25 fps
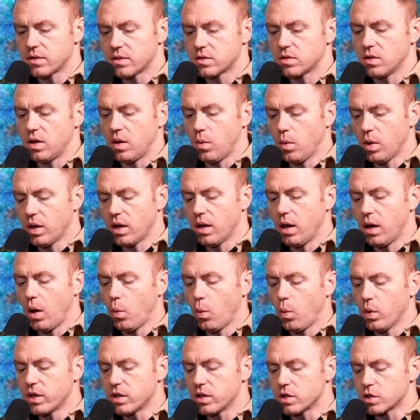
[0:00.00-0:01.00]
So I wanna, I
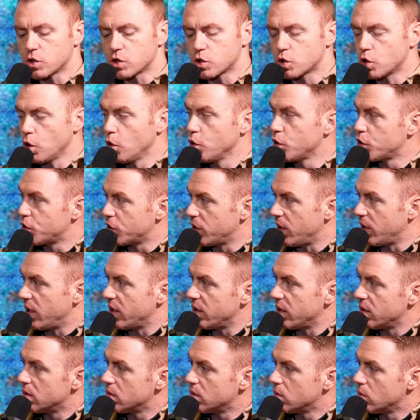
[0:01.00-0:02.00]
wanna associate